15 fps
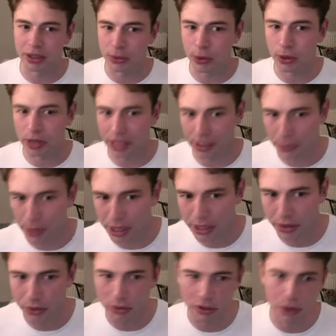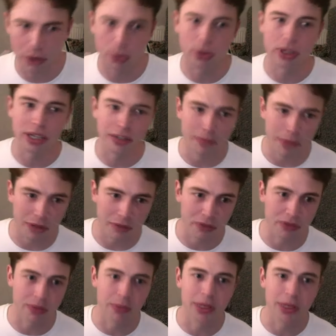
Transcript: Equality Week or Equality Month,